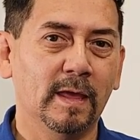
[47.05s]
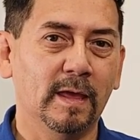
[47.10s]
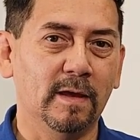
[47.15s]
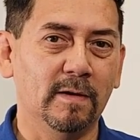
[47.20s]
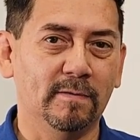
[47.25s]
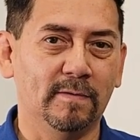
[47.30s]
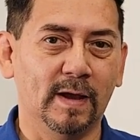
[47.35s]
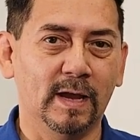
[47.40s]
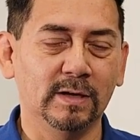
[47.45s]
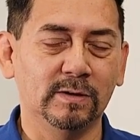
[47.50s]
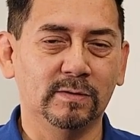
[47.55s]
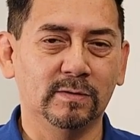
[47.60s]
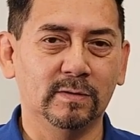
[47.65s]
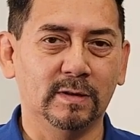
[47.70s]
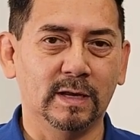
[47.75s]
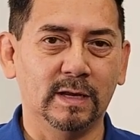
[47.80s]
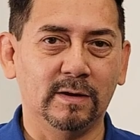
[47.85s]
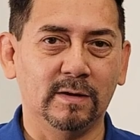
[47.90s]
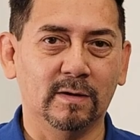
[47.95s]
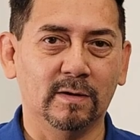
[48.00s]

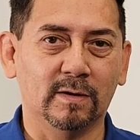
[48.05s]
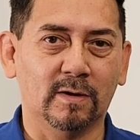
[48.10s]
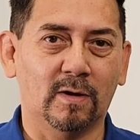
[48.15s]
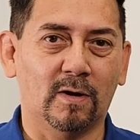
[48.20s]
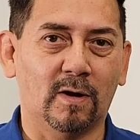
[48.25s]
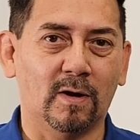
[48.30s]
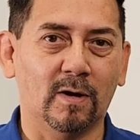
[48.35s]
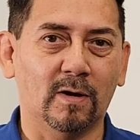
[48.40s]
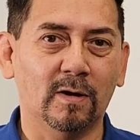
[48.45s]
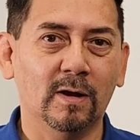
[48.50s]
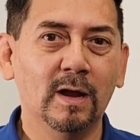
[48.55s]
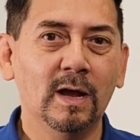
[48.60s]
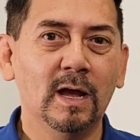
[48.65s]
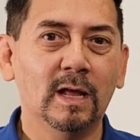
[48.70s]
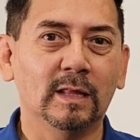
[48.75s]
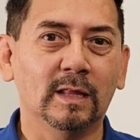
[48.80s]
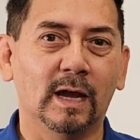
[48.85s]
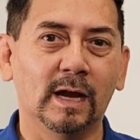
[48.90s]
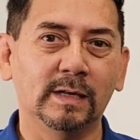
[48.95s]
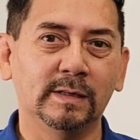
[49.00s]
Eventually, your car
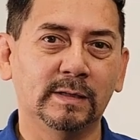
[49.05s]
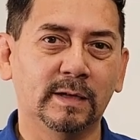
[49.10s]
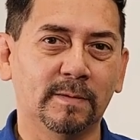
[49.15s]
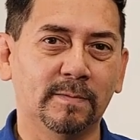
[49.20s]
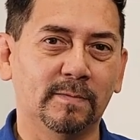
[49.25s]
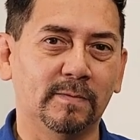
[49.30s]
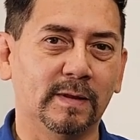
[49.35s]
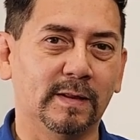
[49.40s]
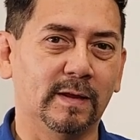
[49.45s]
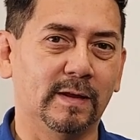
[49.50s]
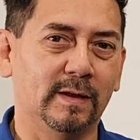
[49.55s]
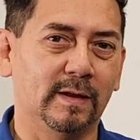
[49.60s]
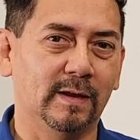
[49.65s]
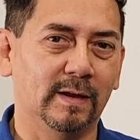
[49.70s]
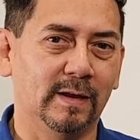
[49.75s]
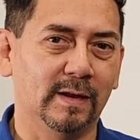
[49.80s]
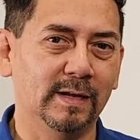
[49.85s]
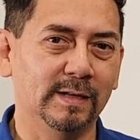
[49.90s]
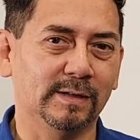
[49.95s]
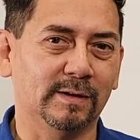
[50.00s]
lines up with
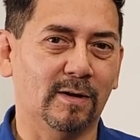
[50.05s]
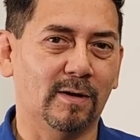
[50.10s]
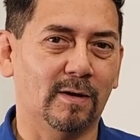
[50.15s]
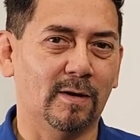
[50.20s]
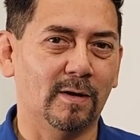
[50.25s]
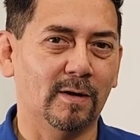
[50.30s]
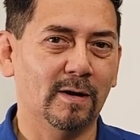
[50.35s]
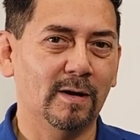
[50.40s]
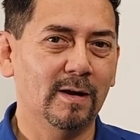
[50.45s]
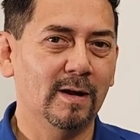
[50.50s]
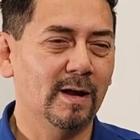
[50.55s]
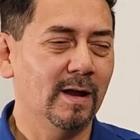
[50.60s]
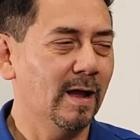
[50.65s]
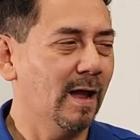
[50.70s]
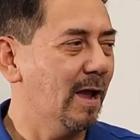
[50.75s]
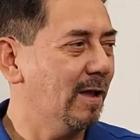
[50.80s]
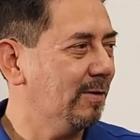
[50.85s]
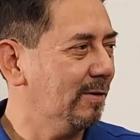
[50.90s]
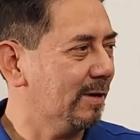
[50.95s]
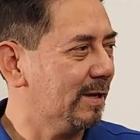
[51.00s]
his car
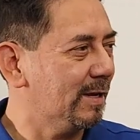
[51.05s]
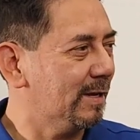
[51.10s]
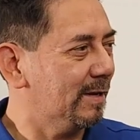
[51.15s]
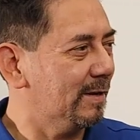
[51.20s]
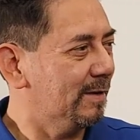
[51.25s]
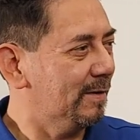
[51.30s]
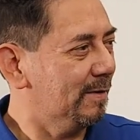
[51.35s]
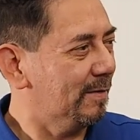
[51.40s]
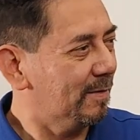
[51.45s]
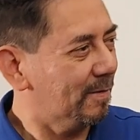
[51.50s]
and you can